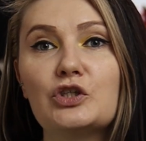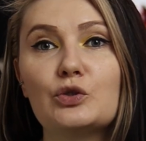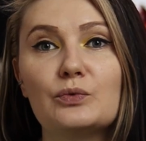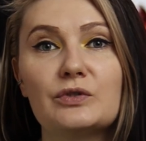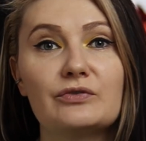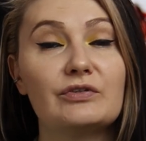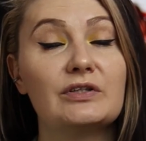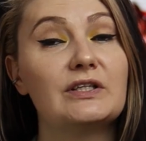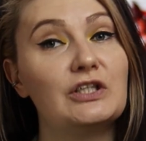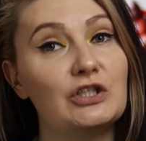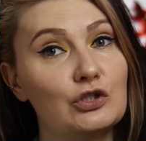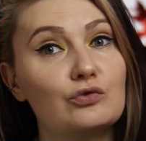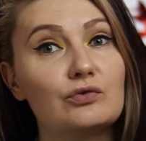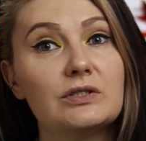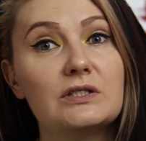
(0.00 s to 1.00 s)
She was really
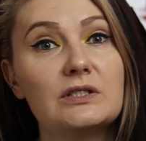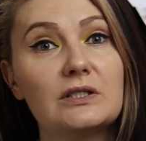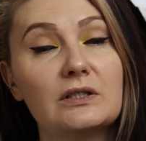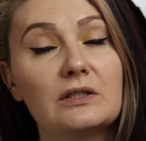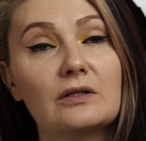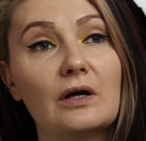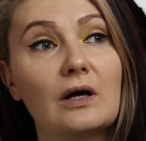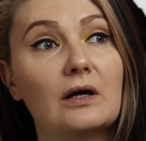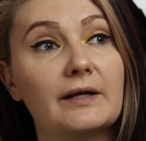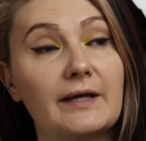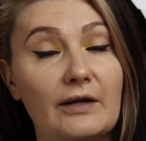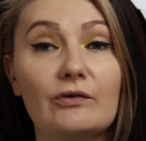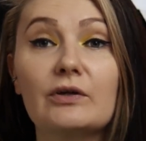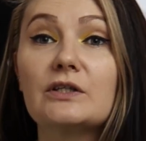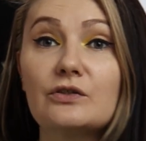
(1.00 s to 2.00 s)
interesting
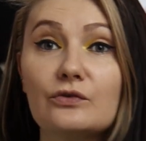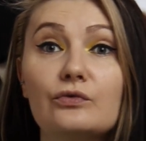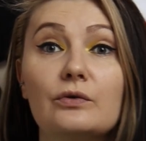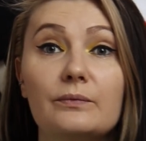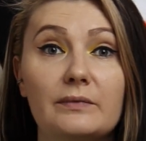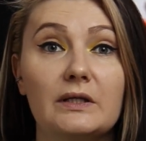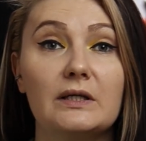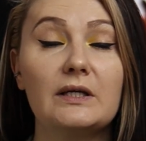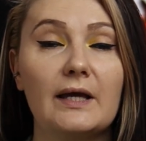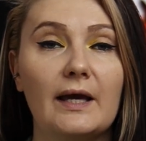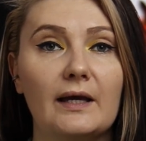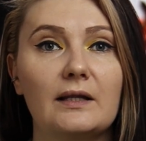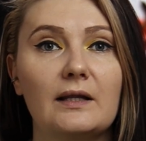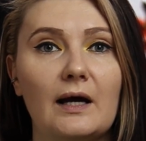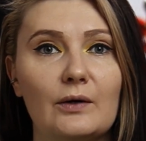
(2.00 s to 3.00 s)
character for me,
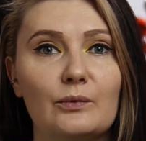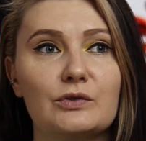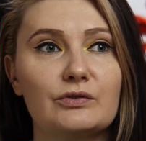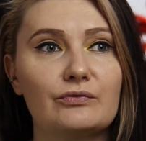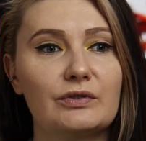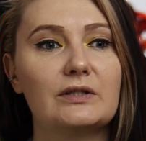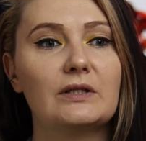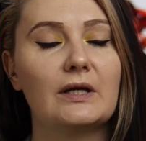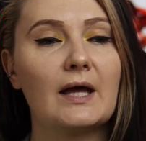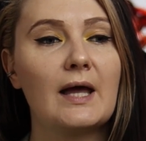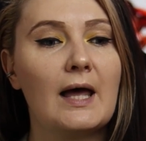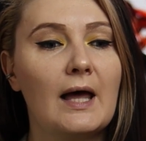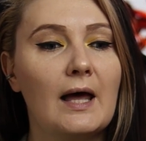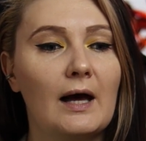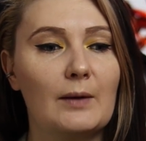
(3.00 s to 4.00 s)
and I was really
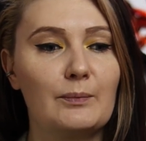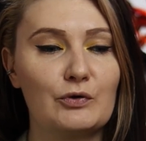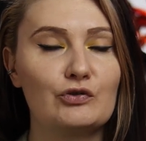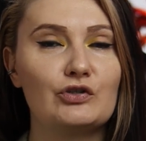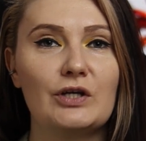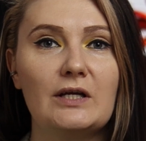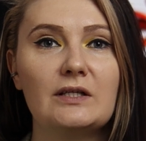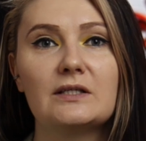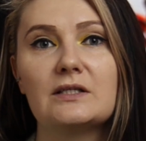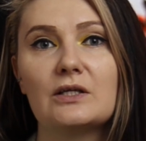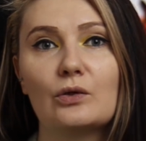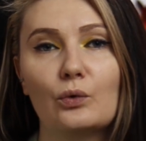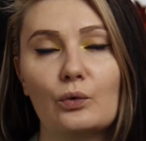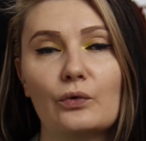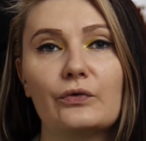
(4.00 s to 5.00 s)
appreciated
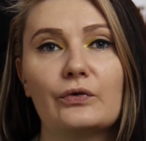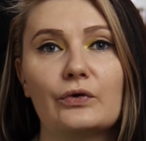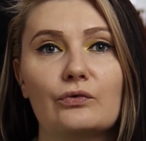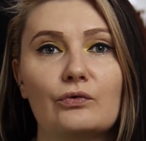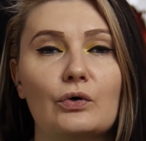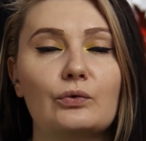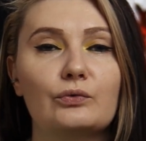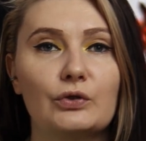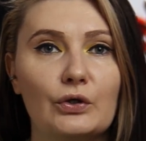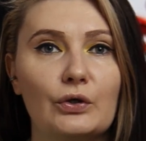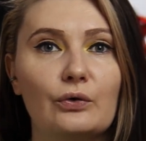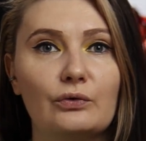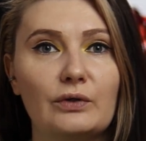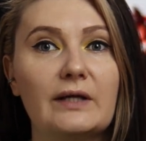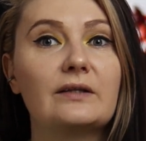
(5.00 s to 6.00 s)
that author wrote
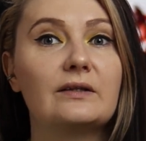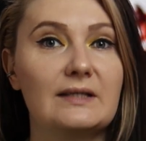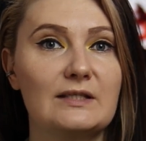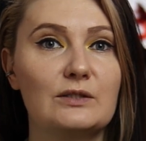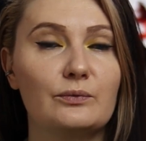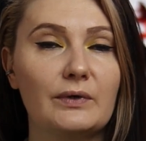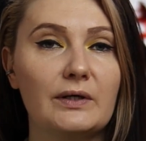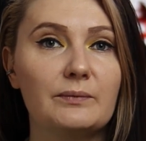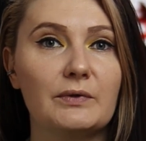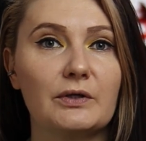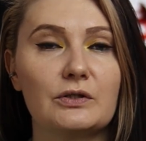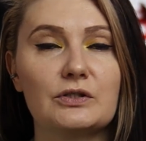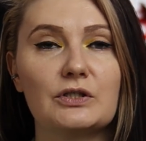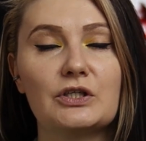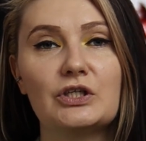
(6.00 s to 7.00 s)
her like this one
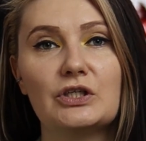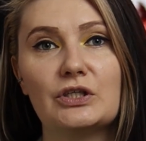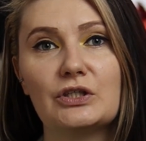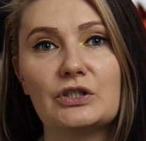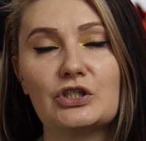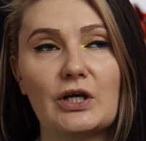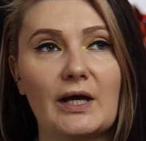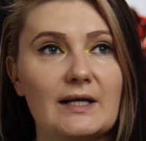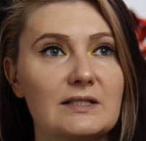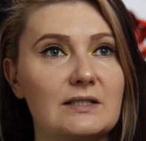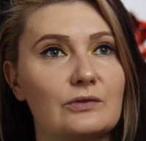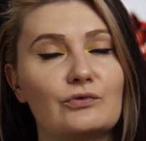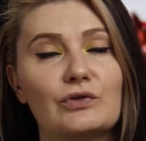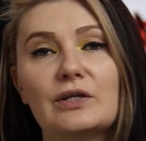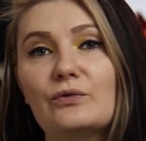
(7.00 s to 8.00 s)
because she has
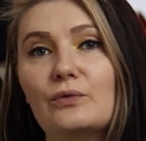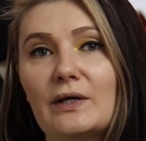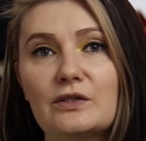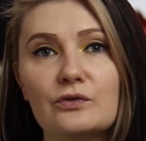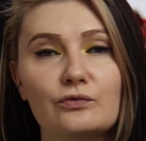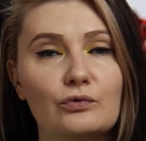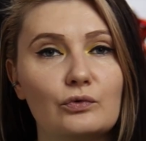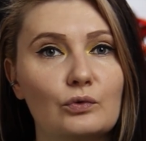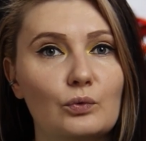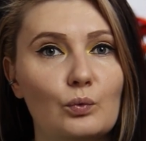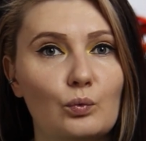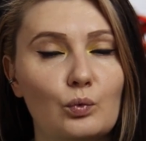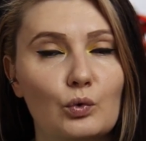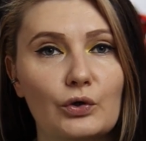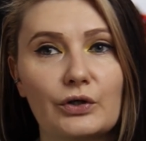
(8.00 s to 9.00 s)
a really
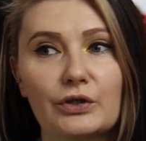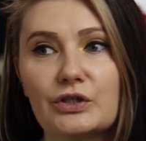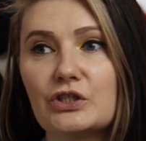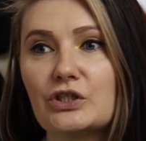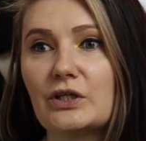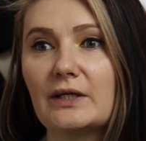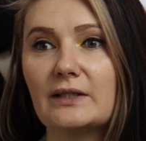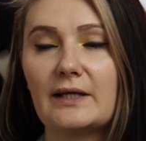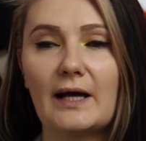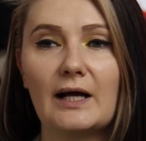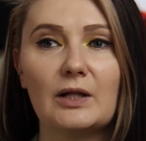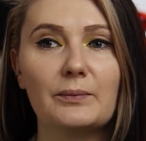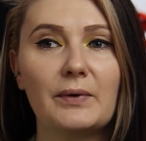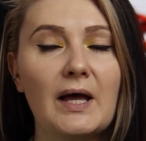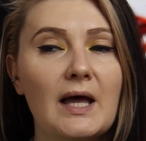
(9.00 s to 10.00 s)
wonderful work. She can
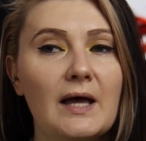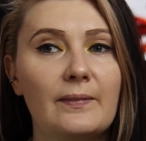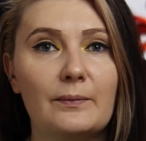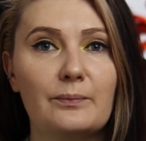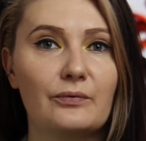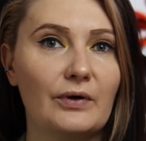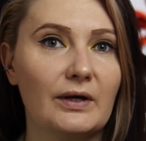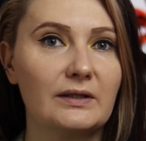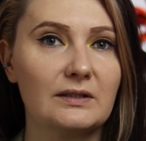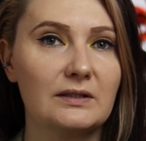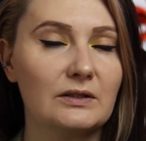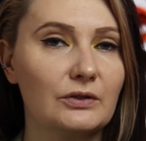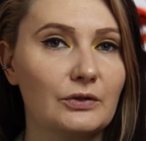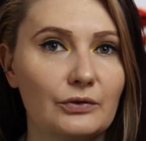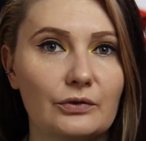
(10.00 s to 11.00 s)
help the
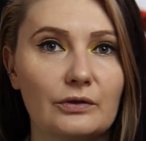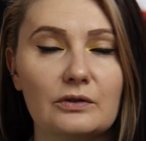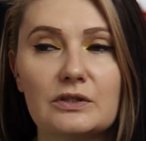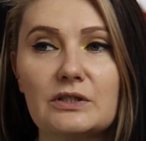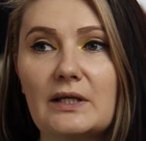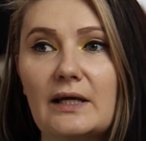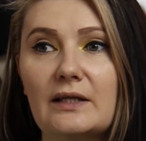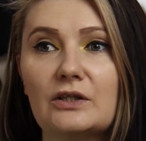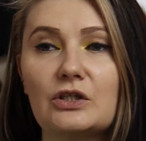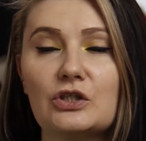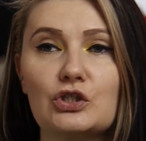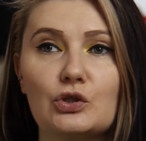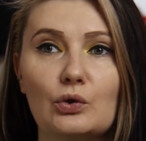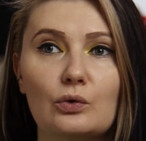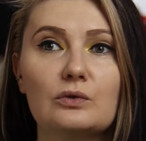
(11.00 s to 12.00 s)
pregnant girls,
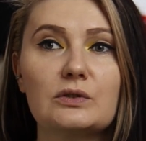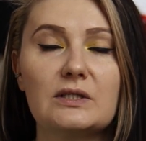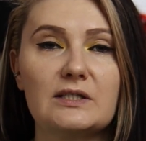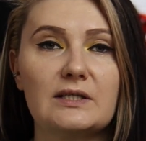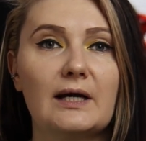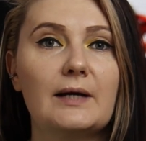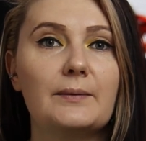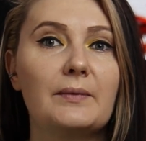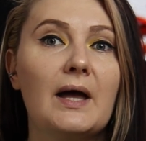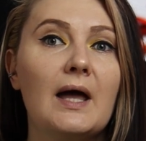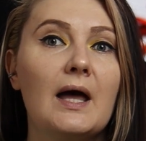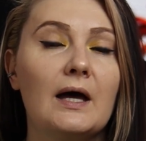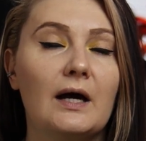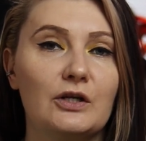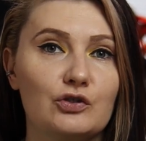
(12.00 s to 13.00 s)
and she all the time
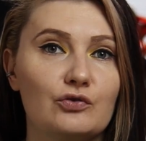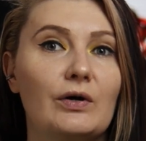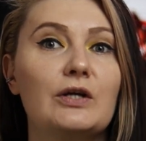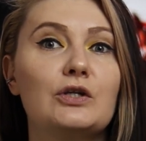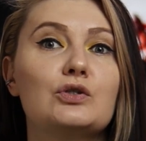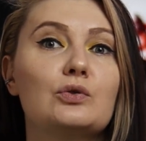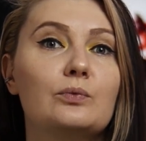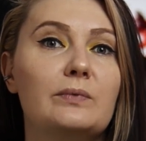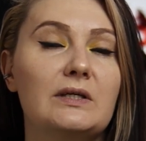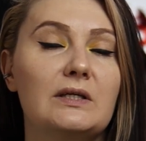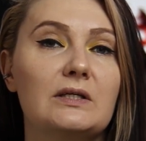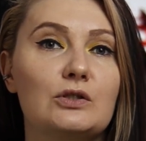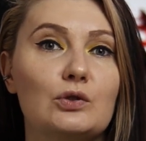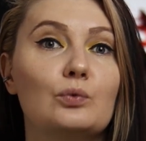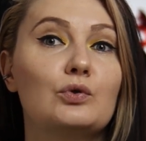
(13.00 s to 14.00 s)
tried to
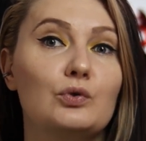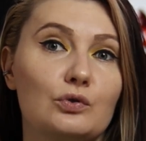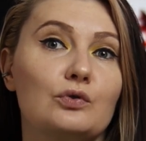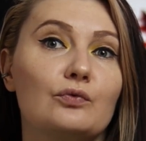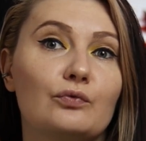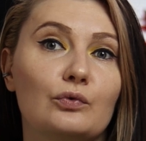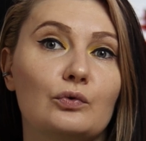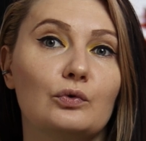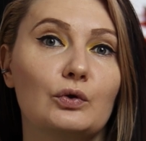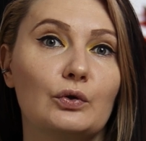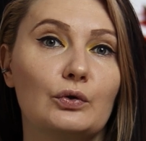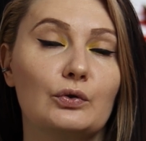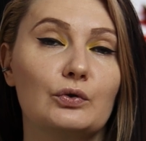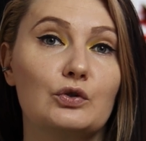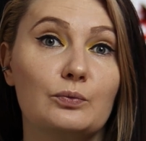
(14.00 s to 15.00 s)
be so
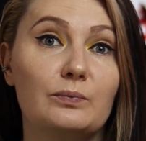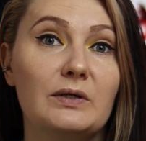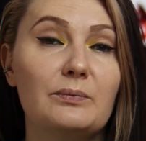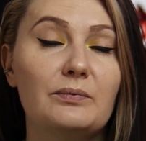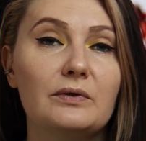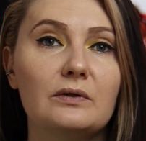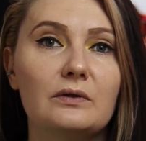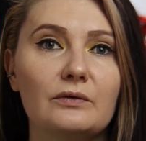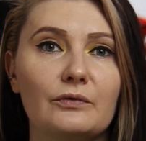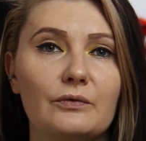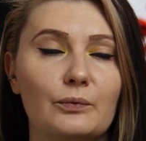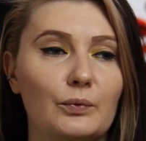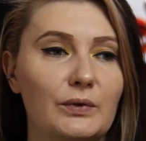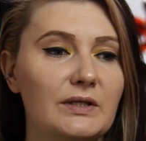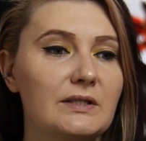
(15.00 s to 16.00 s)
useful to
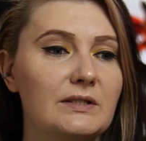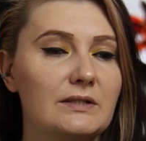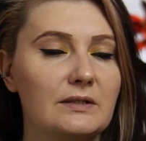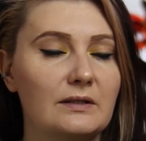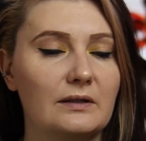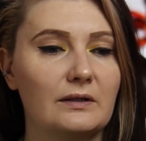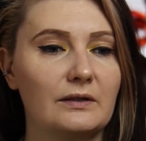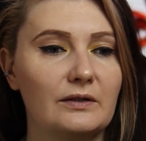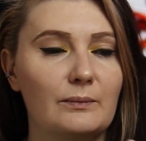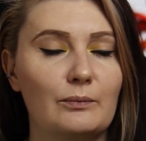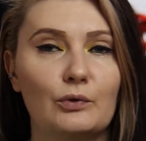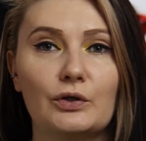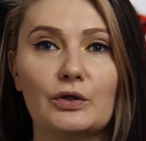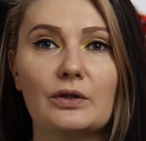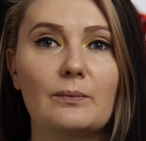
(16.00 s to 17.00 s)
people with the
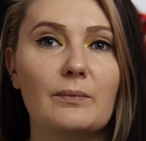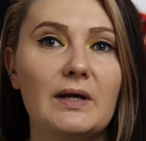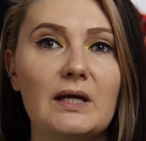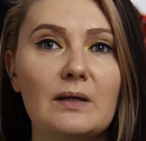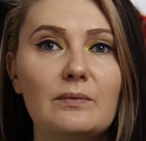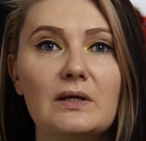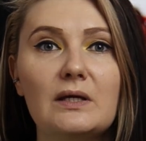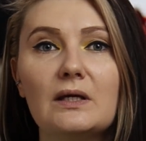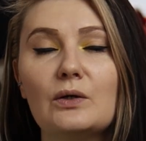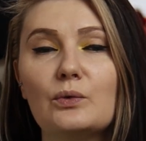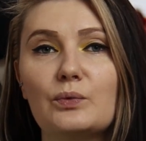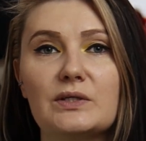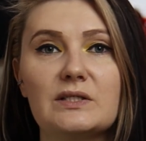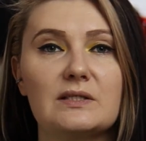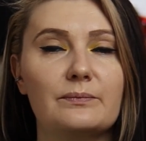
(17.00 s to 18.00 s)
burning the baby,
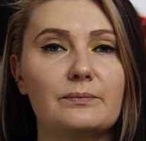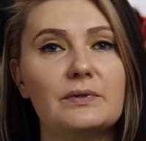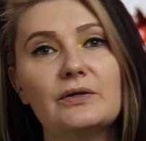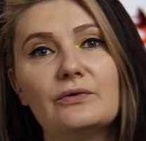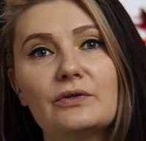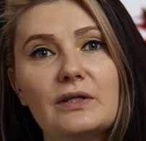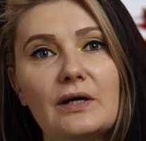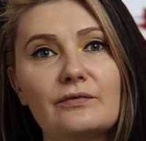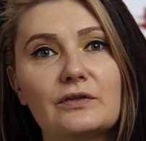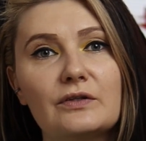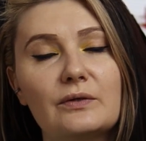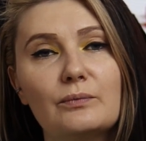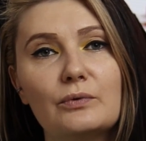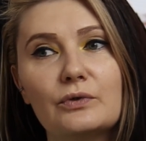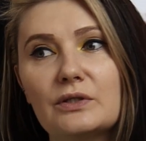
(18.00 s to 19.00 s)
with some period after
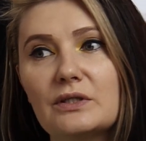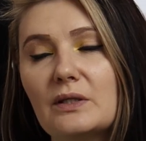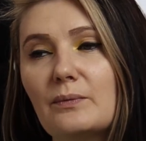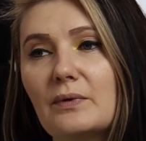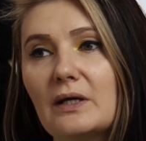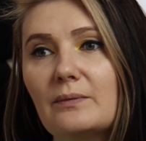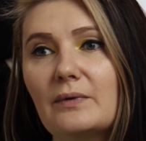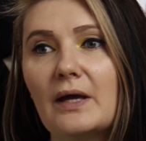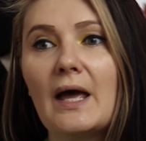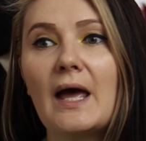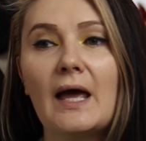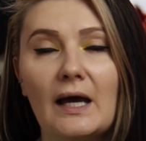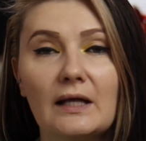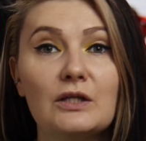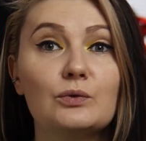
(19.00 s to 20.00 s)
the burning the baby,
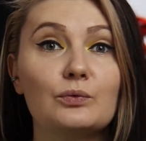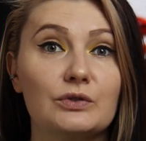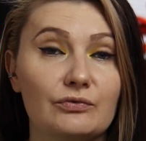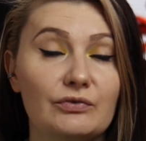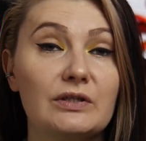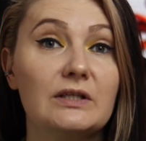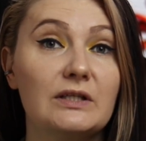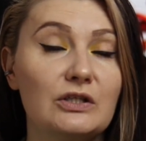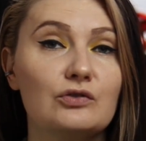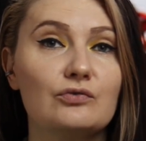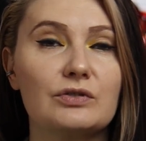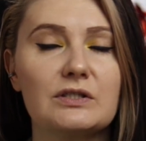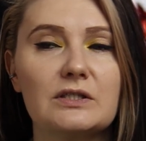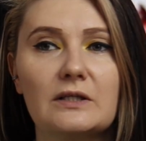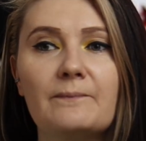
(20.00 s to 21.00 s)
and it was really
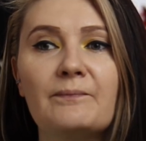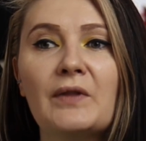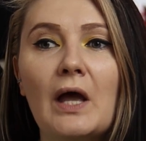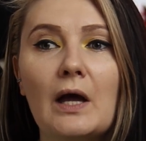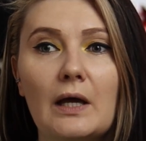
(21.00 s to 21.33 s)
interesting.